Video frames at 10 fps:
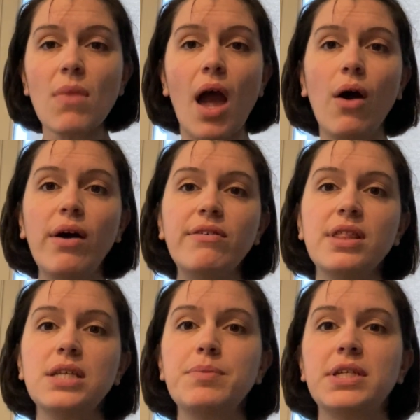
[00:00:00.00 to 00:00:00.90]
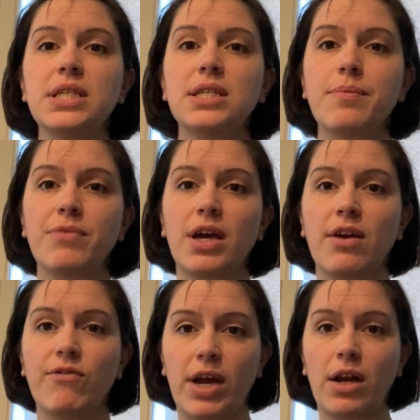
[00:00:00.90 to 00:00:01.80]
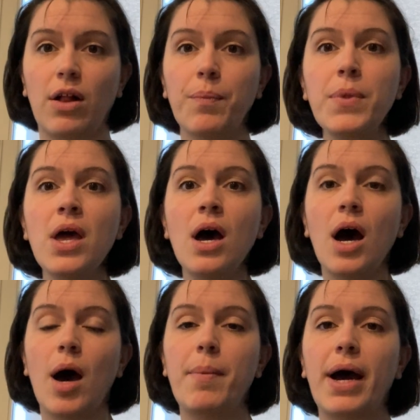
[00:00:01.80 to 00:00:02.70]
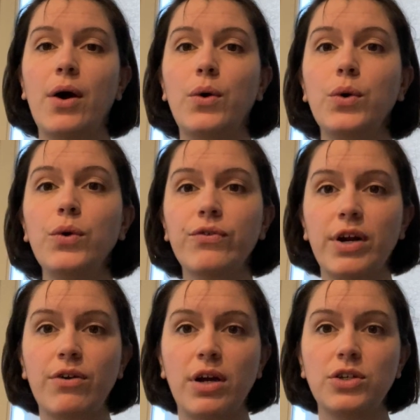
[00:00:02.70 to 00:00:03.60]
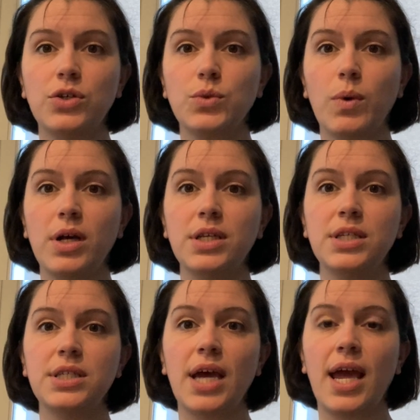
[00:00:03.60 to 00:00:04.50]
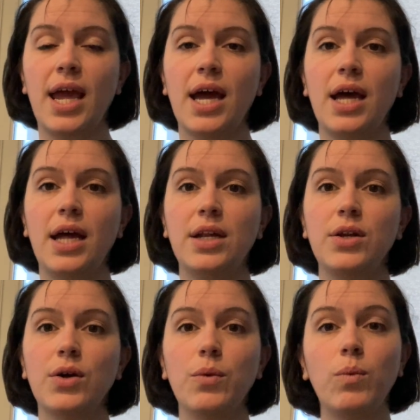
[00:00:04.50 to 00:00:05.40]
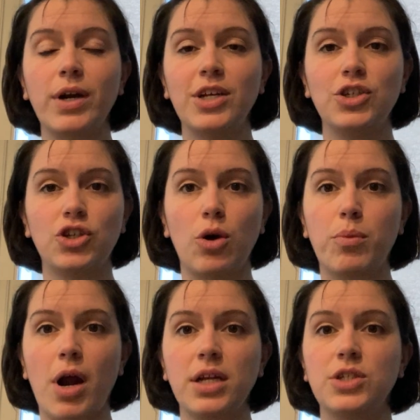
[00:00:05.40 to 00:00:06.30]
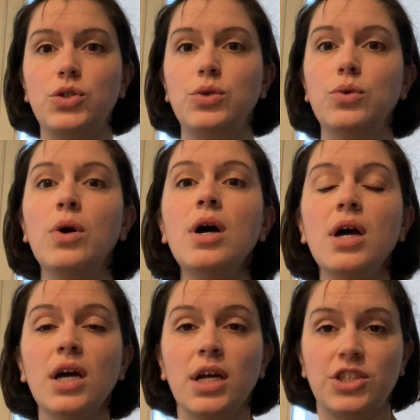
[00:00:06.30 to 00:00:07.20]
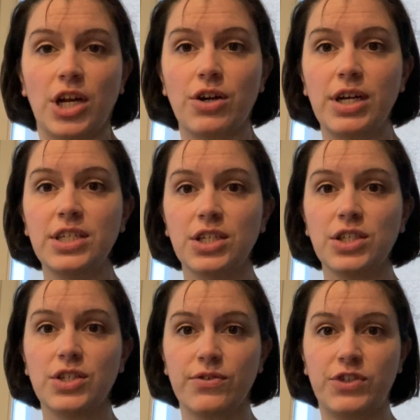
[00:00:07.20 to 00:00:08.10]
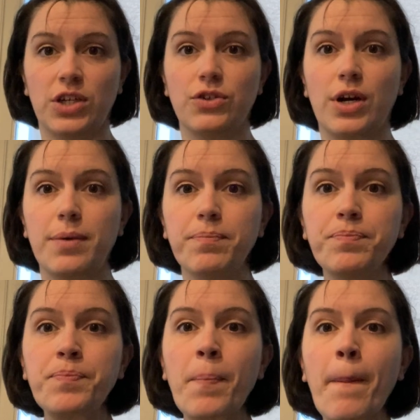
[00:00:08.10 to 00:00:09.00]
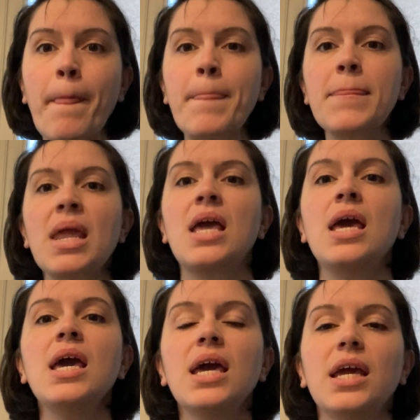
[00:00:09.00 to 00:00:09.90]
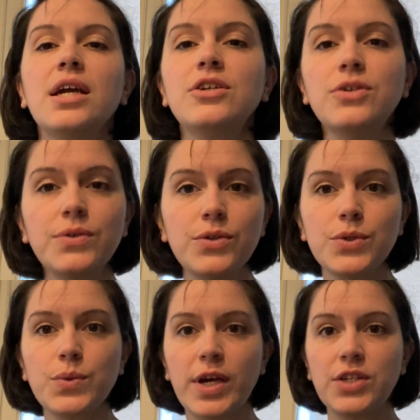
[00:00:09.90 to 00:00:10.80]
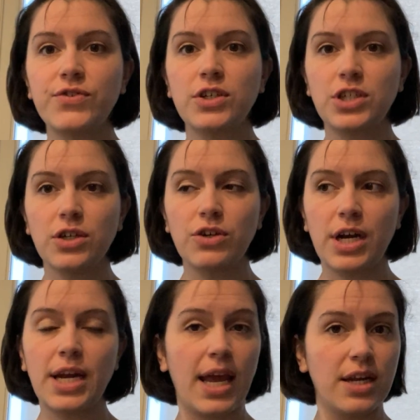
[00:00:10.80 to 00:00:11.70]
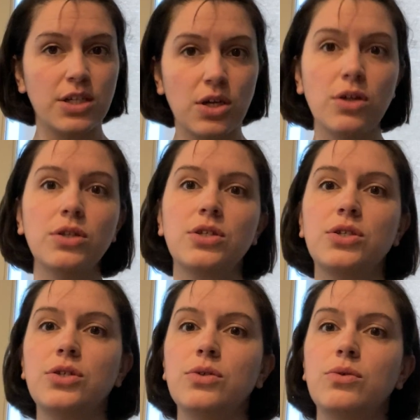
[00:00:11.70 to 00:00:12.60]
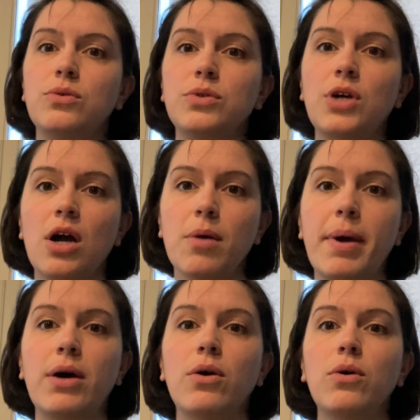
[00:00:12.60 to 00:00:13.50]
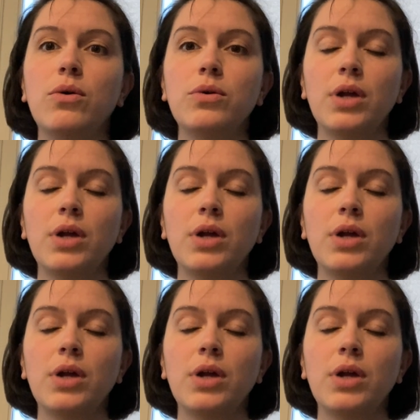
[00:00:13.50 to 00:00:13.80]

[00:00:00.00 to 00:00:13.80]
However, this misses something vital about who Fred Rogers was and what his show brought to generations of children. He introduced ways for children and adults to talk about